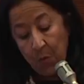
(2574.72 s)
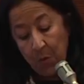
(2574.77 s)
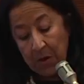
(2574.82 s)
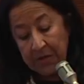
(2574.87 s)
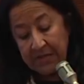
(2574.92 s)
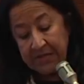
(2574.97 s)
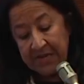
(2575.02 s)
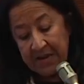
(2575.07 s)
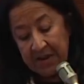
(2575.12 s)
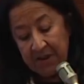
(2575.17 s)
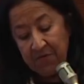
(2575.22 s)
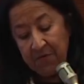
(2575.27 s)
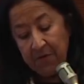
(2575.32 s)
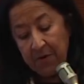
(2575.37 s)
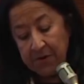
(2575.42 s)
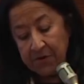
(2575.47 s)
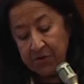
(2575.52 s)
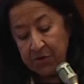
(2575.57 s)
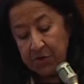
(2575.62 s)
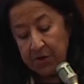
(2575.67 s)
What if
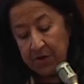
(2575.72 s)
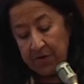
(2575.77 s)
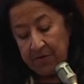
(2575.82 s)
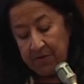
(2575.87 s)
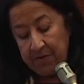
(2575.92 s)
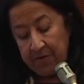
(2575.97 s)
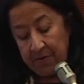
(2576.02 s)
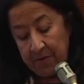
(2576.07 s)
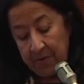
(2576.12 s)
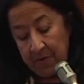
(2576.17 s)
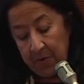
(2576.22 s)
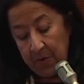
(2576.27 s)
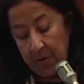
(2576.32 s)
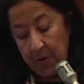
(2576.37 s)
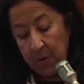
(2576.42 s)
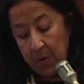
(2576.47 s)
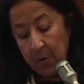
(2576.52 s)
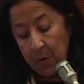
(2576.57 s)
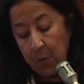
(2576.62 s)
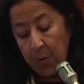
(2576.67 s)
our children
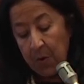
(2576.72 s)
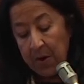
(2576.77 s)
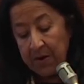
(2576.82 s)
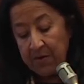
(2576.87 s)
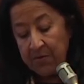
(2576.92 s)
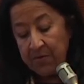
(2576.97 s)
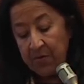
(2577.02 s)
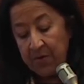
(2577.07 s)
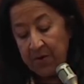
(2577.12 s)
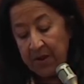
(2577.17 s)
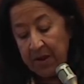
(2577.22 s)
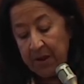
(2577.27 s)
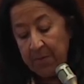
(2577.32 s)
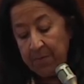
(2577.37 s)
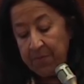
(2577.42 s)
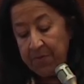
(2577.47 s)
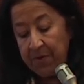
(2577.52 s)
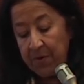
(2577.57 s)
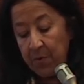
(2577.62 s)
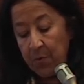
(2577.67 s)
were to
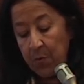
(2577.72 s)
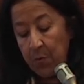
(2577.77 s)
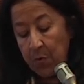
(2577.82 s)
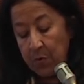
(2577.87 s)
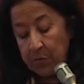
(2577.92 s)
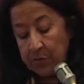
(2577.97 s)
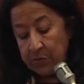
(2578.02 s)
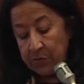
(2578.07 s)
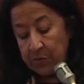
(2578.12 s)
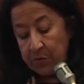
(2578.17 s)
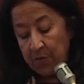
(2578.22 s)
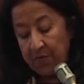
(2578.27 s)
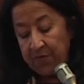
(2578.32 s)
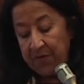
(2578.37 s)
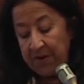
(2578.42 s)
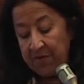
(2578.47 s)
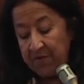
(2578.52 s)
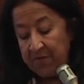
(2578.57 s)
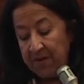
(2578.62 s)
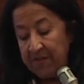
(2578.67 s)
reap the rewards of
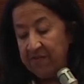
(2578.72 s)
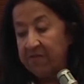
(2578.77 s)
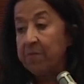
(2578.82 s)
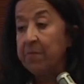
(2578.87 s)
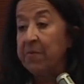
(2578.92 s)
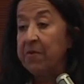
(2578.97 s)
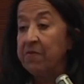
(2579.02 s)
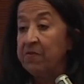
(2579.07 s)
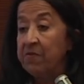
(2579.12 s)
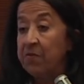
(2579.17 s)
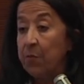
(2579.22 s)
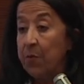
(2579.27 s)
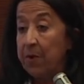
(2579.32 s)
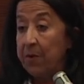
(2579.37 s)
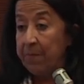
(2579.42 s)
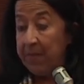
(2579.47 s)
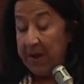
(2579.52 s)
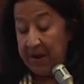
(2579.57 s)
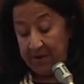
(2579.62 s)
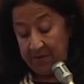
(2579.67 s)
investments we
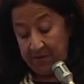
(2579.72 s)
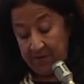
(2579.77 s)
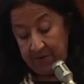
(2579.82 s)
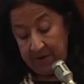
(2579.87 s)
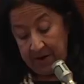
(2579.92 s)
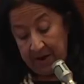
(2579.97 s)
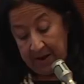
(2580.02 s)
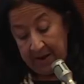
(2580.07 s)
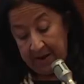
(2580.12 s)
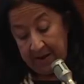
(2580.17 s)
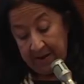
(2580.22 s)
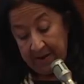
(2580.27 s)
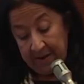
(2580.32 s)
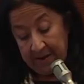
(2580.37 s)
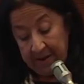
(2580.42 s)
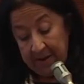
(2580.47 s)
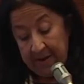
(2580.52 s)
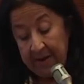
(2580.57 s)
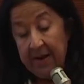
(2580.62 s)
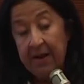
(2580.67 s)
made today
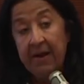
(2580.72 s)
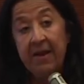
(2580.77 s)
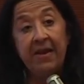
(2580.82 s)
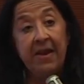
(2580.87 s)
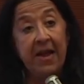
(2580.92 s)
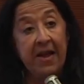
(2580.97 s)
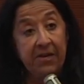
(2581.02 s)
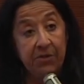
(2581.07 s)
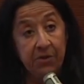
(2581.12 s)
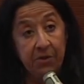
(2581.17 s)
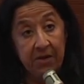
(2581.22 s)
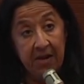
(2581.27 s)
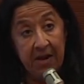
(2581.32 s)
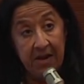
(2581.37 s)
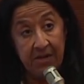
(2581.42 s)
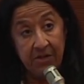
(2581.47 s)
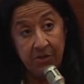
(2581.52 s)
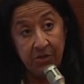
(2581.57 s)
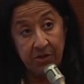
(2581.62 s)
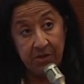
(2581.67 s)
in
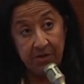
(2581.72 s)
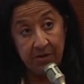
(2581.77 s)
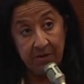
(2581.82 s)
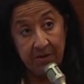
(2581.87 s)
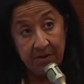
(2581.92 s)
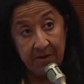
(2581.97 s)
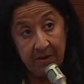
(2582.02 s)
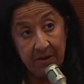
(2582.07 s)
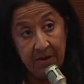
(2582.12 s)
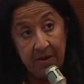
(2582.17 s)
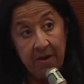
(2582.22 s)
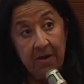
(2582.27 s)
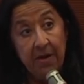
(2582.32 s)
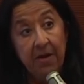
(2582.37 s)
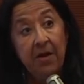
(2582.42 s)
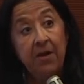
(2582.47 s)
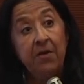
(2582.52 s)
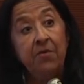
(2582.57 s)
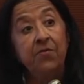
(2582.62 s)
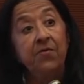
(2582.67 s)
education,
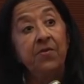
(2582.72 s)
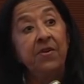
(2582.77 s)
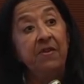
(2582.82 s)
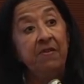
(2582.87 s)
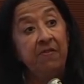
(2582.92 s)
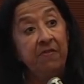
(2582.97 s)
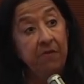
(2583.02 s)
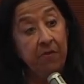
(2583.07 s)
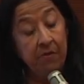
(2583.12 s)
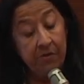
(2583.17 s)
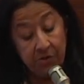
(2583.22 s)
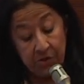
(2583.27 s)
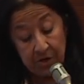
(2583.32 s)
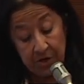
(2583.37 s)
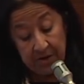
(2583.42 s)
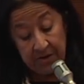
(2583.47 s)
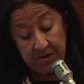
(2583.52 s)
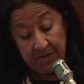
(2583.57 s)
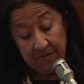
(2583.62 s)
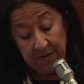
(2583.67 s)
in research
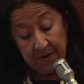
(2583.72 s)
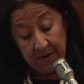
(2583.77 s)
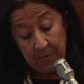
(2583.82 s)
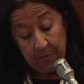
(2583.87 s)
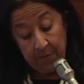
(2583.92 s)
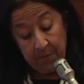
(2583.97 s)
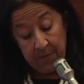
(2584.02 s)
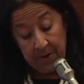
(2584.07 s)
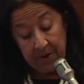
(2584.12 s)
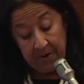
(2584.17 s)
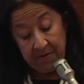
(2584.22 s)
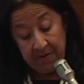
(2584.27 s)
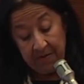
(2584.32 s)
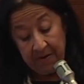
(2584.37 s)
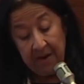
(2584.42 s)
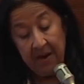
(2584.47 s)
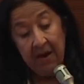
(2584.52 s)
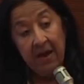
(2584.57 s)
and development,